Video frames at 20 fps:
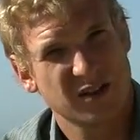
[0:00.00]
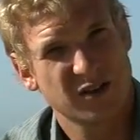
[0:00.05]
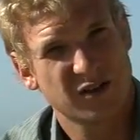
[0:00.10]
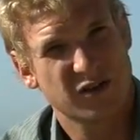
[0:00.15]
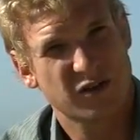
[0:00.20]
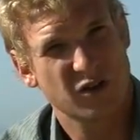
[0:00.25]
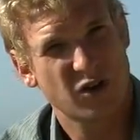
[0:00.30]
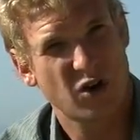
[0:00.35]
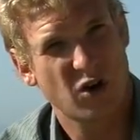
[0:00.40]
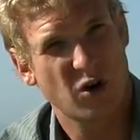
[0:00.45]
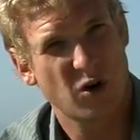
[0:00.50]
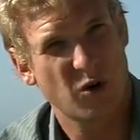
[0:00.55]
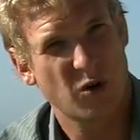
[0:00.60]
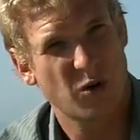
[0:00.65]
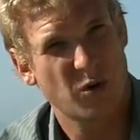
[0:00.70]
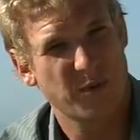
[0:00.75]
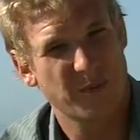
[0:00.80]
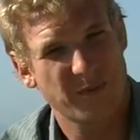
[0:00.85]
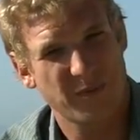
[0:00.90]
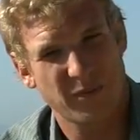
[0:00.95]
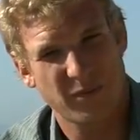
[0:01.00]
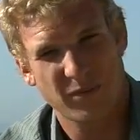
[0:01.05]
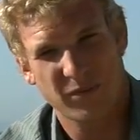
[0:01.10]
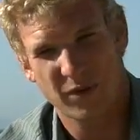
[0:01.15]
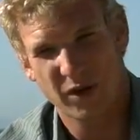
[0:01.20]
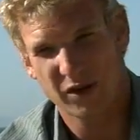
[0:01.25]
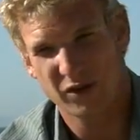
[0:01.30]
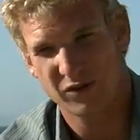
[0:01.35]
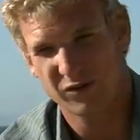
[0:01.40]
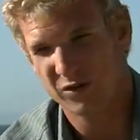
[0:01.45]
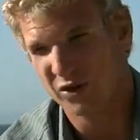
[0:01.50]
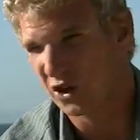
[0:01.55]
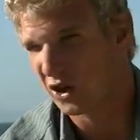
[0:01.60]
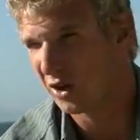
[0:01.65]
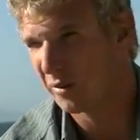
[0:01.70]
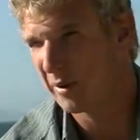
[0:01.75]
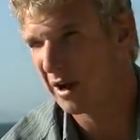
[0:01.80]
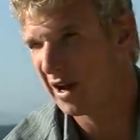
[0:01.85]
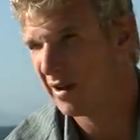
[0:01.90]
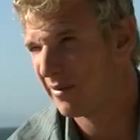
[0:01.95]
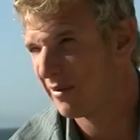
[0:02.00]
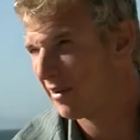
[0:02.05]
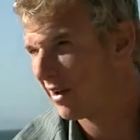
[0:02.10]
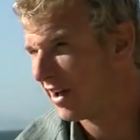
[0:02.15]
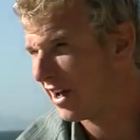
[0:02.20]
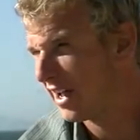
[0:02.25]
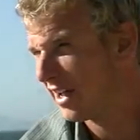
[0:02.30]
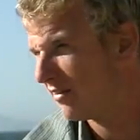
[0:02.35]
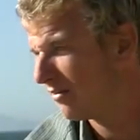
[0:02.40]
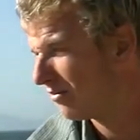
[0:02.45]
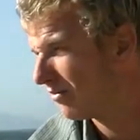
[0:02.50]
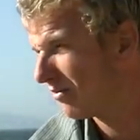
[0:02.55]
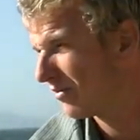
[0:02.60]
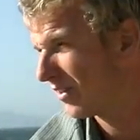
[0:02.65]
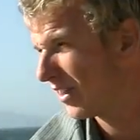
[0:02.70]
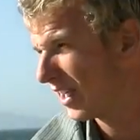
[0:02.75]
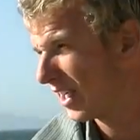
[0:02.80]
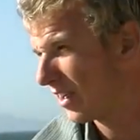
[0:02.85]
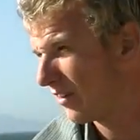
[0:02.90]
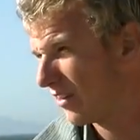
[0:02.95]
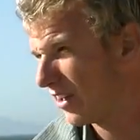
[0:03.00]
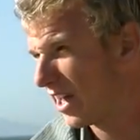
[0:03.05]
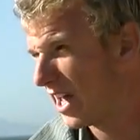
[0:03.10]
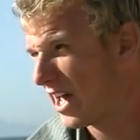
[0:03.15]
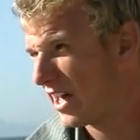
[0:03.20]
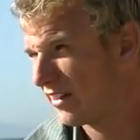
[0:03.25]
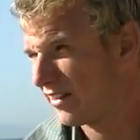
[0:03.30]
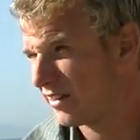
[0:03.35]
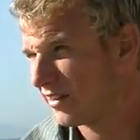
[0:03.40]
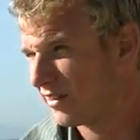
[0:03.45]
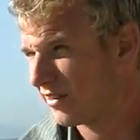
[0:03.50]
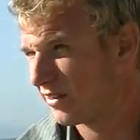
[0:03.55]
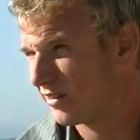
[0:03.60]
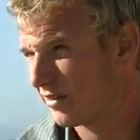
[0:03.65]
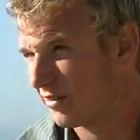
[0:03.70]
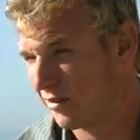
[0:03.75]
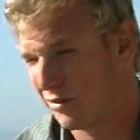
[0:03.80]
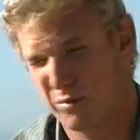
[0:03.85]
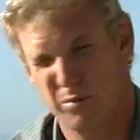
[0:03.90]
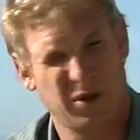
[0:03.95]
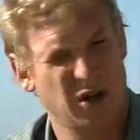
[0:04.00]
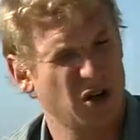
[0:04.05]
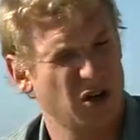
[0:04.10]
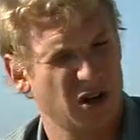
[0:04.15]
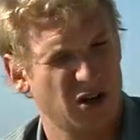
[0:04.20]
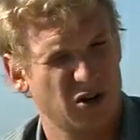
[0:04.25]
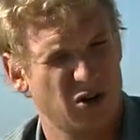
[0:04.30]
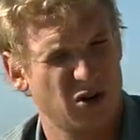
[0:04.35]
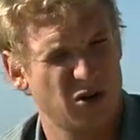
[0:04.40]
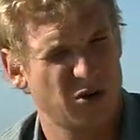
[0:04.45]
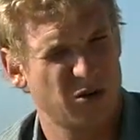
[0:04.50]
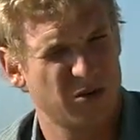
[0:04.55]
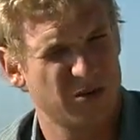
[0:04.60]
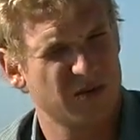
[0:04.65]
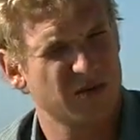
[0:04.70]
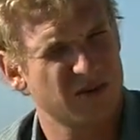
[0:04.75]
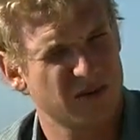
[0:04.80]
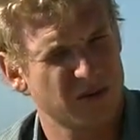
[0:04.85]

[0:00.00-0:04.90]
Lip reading: So the term I think of it as is miracle.